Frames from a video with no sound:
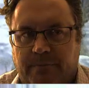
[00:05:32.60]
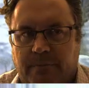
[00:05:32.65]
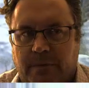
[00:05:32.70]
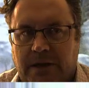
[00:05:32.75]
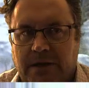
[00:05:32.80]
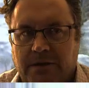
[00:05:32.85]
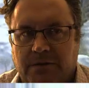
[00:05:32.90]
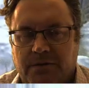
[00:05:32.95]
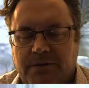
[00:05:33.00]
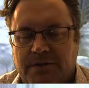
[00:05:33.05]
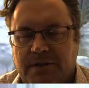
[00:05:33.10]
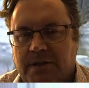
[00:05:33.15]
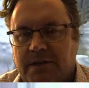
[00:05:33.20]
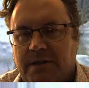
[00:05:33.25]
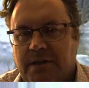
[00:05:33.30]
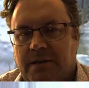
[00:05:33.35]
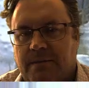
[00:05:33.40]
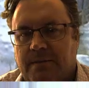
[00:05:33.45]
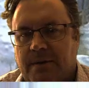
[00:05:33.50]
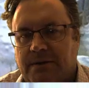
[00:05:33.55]
interesting
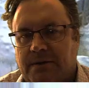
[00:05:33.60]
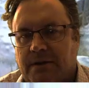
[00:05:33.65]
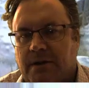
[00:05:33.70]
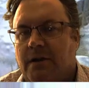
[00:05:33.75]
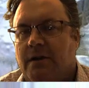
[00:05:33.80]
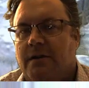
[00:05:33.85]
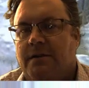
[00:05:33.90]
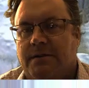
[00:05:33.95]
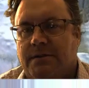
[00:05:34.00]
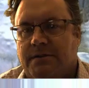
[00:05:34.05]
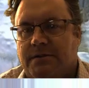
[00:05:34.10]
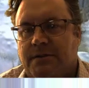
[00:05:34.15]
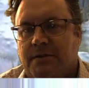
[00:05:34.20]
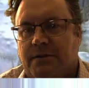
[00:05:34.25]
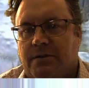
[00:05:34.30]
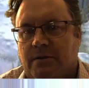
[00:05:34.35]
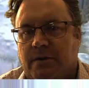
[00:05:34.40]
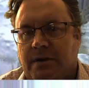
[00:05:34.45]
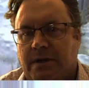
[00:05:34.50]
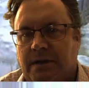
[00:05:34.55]
thing about the Cardenas
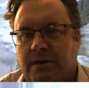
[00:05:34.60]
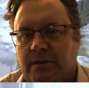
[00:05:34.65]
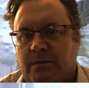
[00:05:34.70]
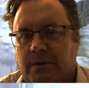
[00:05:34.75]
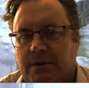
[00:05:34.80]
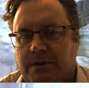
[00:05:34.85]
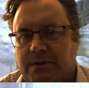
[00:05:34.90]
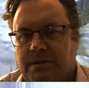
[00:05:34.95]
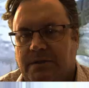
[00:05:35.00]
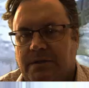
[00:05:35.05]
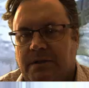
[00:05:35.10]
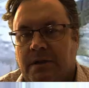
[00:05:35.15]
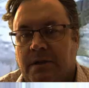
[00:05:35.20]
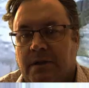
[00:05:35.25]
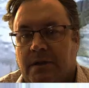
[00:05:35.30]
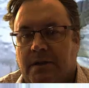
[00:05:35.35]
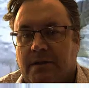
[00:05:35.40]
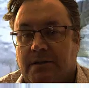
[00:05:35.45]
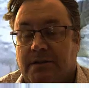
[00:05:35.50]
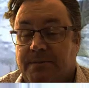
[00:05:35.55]
Decree, which
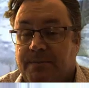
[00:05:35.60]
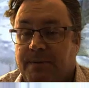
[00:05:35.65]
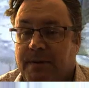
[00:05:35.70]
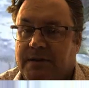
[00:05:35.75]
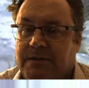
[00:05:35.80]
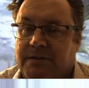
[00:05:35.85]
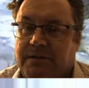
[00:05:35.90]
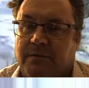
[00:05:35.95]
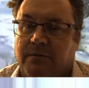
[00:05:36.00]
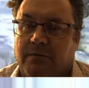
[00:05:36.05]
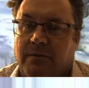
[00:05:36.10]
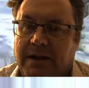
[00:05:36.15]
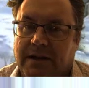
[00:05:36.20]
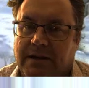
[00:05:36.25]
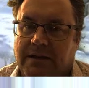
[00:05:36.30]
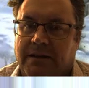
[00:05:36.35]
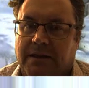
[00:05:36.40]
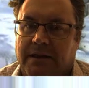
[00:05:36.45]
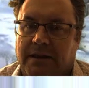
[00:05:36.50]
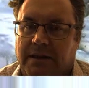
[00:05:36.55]
speaks
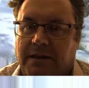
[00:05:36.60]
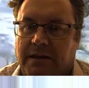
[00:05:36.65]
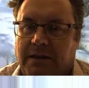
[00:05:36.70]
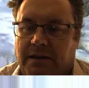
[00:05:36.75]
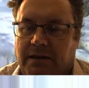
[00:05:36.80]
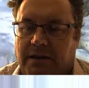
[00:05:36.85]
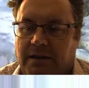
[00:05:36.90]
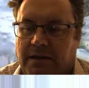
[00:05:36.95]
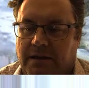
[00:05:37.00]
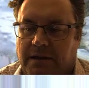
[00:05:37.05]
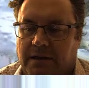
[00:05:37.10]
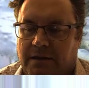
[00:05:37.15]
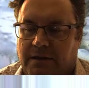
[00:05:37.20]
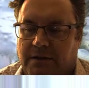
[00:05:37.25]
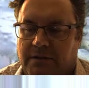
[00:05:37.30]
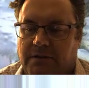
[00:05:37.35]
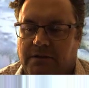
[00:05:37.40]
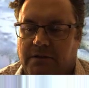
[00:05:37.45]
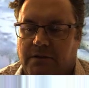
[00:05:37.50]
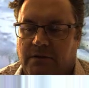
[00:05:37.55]
directly
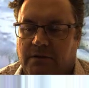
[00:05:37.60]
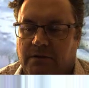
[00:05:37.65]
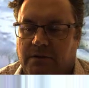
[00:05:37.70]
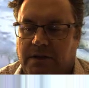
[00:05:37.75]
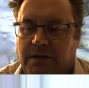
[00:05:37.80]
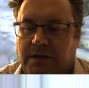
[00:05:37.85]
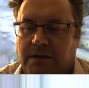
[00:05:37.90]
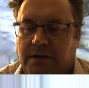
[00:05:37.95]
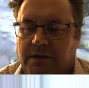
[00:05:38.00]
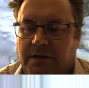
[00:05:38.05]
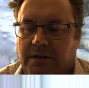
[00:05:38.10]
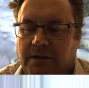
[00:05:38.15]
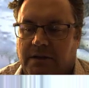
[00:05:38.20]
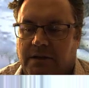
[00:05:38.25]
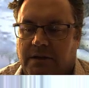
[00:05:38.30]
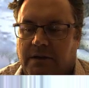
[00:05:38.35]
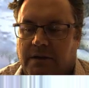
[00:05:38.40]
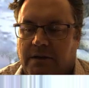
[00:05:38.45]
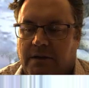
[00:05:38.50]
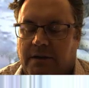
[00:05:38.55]
to the
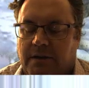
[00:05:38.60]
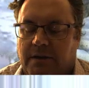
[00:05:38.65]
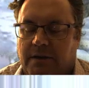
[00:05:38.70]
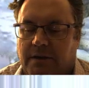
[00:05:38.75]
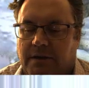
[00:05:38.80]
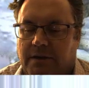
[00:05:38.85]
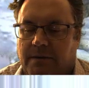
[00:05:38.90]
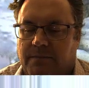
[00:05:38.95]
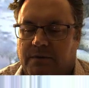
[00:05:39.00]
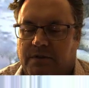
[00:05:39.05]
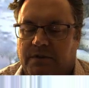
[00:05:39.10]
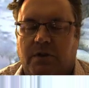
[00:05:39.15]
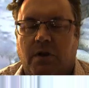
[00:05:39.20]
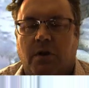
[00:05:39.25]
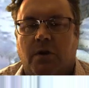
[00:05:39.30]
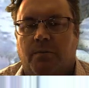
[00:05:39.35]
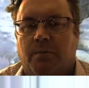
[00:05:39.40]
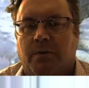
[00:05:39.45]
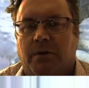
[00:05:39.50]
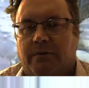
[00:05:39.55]

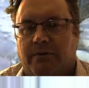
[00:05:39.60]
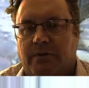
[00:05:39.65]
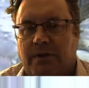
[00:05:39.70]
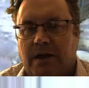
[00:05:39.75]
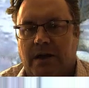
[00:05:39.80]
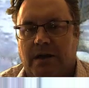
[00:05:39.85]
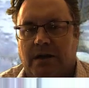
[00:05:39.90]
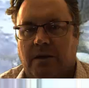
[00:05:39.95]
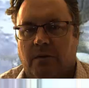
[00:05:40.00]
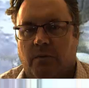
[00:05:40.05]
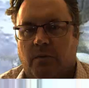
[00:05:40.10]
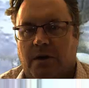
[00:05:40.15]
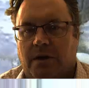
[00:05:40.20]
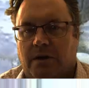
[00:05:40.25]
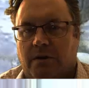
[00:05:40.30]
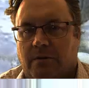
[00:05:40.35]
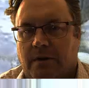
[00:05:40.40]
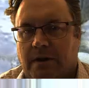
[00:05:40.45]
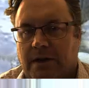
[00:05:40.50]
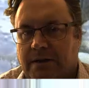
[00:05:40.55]
scope of Yaqui
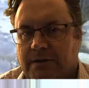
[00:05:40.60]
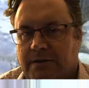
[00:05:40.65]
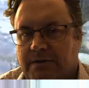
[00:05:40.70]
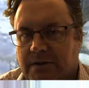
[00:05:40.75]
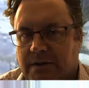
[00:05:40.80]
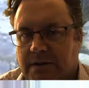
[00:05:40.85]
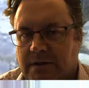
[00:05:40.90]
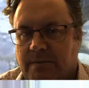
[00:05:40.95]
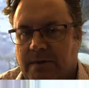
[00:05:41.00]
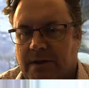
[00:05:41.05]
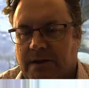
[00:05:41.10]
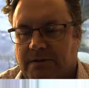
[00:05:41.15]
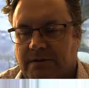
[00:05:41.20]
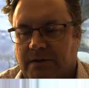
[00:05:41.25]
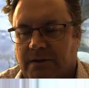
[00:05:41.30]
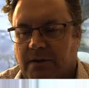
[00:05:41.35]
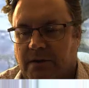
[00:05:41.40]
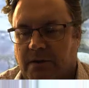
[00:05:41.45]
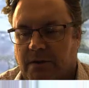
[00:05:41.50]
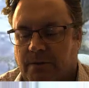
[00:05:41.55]
water rights in
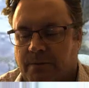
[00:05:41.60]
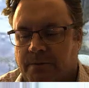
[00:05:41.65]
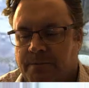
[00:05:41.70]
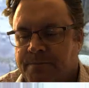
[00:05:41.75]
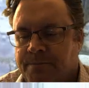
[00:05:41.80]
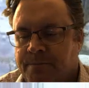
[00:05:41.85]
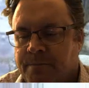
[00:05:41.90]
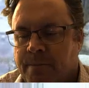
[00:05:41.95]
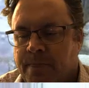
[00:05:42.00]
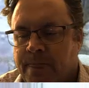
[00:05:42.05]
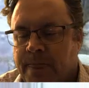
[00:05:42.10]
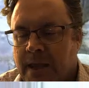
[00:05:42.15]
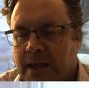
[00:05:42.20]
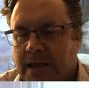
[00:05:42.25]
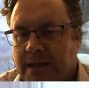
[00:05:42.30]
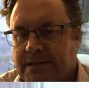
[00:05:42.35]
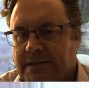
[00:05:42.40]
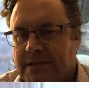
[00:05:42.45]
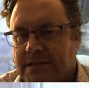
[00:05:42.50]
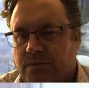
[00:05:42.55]
Mexico,
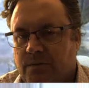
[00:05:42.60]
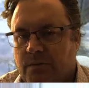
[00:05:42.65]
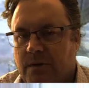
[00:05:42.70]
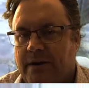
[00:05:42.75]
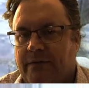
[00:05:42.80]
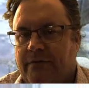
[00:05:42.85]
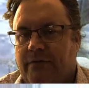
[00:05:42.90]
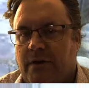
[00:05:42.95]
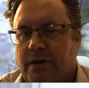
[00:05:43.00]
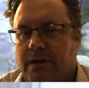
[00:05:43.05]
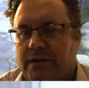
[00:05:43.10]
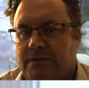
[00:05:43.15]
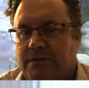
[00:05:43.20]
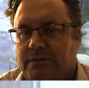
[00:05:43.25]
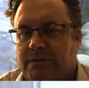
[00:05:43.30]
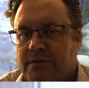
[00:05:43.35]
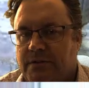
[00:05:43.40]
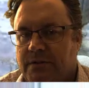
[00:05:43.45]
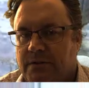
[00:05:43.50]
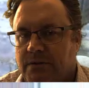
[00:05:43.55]
is its
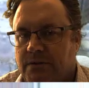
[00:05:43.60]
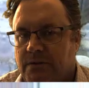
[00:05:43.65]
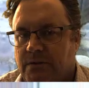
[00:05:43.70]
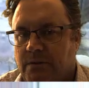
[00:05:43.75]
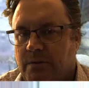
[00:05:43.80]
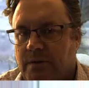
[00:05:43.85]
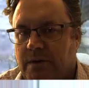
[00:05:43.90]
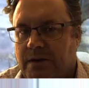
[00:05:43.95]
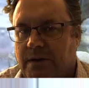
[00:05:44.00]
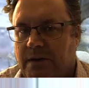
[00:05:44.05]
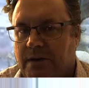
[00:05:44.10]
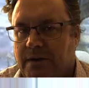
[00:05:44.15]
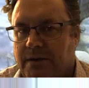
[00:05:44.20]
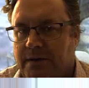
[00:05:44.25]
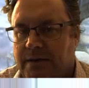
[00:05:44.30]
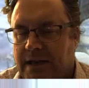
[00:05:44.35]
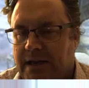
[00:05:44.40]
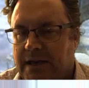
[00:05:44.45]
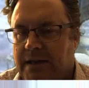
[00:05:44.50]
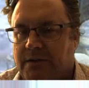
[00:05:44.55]
reference to
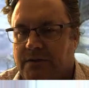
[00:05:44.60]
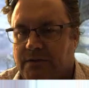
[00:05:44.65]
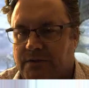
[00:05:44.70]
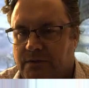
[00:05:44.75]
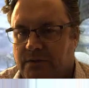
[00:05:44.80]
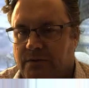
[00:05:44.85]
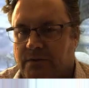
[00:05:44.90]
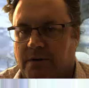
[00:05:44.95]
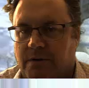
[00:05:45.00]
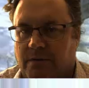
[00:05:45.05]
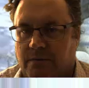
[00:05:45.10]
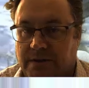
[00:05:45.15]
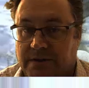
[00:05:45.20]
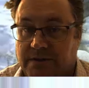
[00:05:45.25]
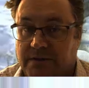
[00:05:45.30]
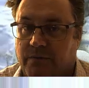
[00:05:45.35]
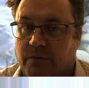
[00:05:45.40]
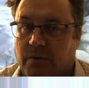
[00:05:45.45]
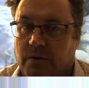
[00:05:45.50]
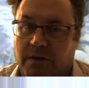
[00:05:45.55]
the Angostura
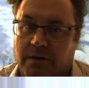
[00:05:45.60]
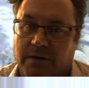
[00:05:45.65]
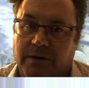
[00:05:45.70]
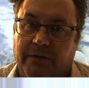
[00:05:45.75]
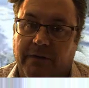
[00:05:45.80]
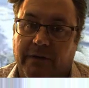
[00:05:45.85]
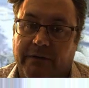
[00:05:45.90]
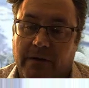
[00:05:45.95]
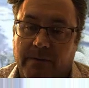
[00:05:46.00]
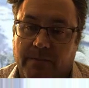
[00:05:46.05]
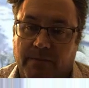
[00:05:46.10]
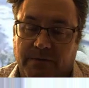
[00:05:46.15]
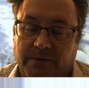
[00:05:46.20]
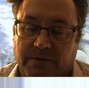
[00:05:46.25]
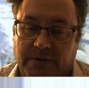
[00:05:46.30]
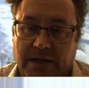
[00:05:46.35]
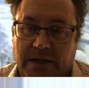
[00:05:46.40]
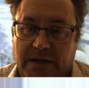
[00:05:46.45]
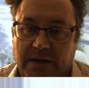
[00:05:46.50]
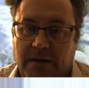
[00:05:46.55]
Reservoir and the
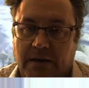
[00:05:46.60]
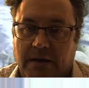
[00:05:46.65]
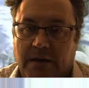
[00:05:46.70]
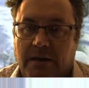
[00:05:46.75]
50%